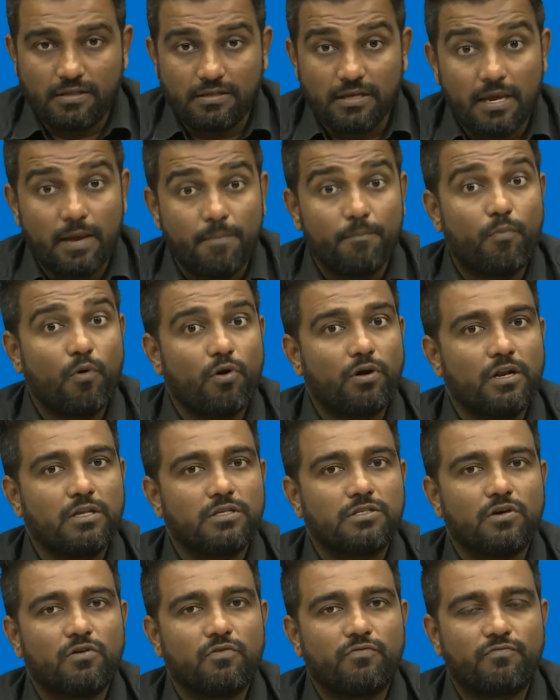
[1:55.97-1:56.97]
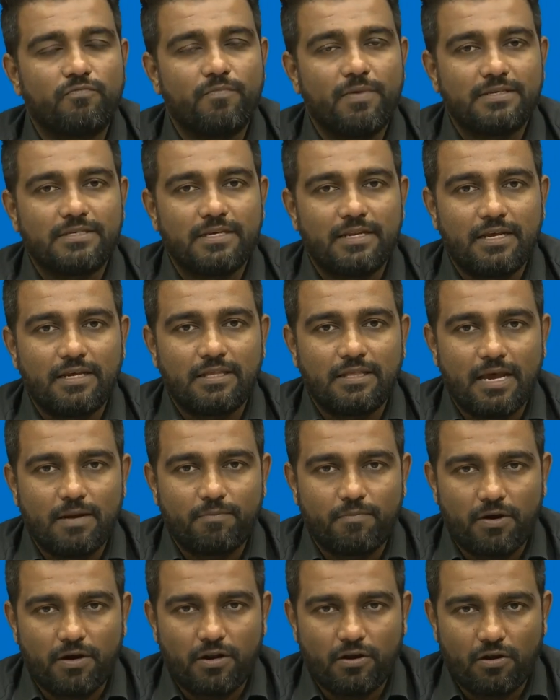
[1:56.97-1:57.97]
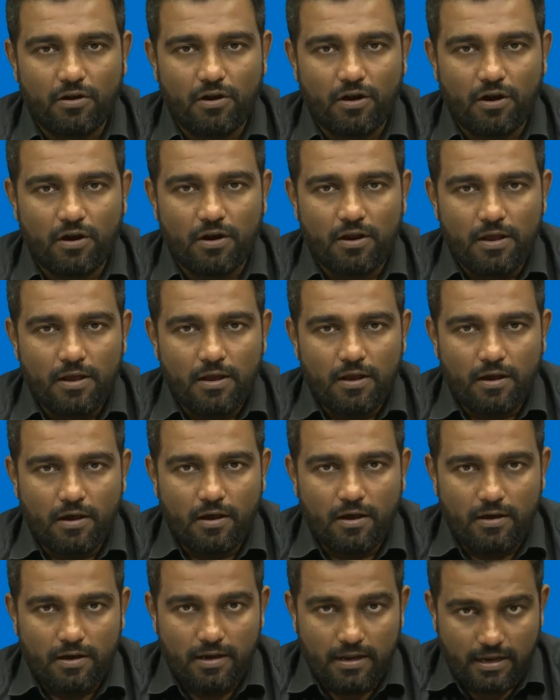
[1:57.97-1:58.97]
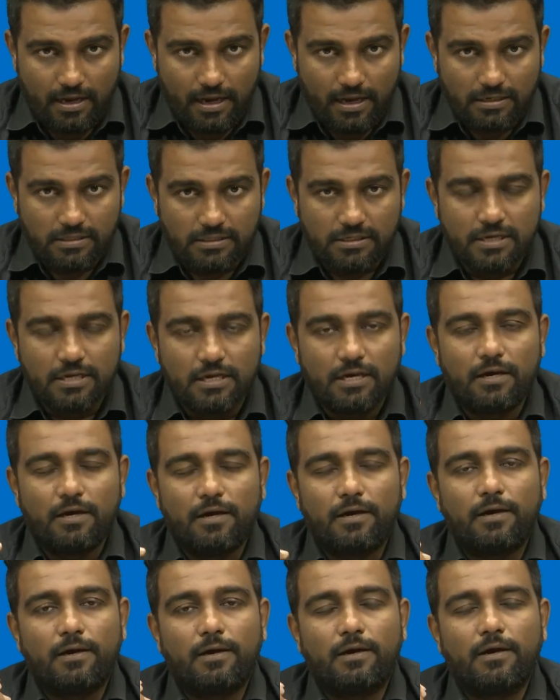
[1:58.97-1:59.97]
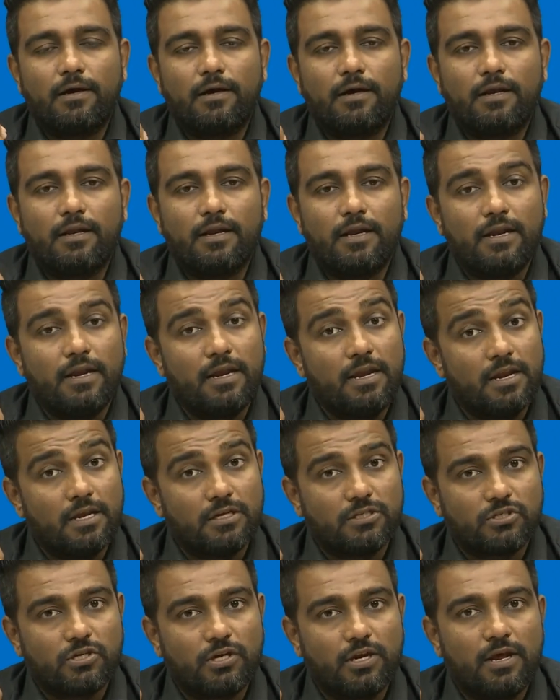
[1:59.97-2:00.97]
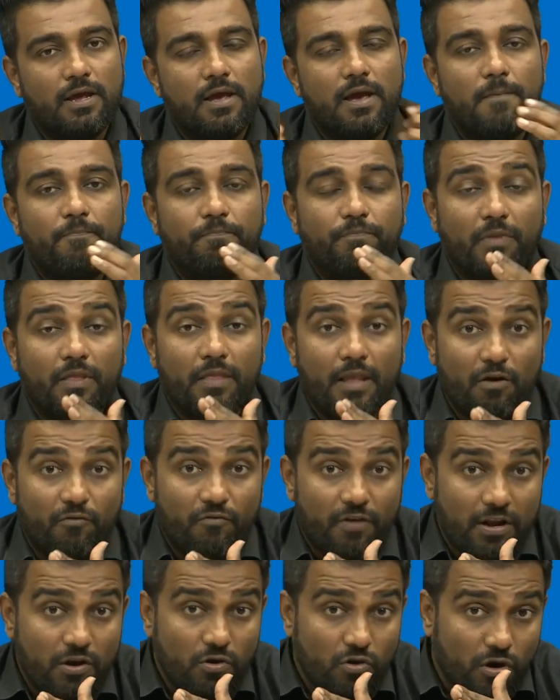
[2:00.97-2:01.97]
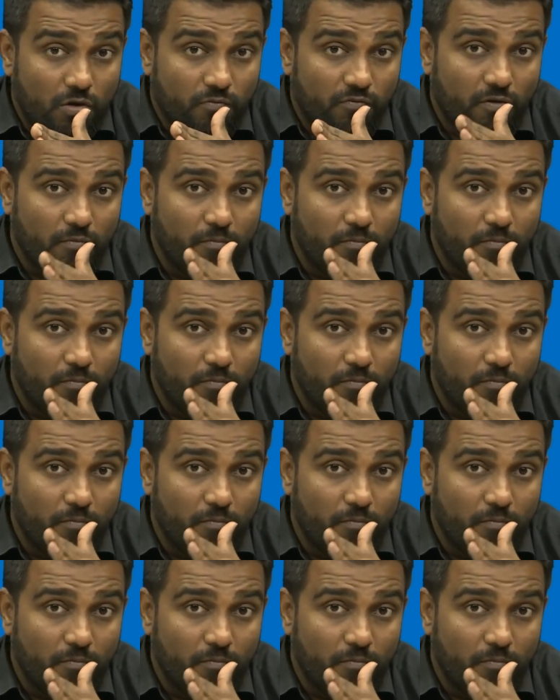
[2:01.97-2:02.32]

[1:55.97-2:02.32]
importance of measuring that particular leakage in an industry. Now, when you talk from